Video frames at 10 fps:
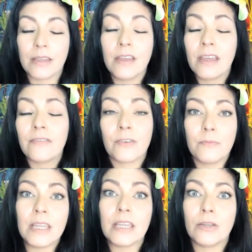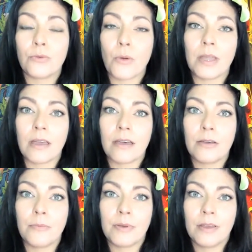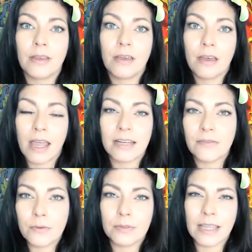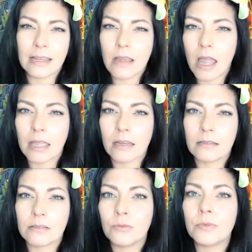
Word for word: but for me, growing up, I never really had guidance.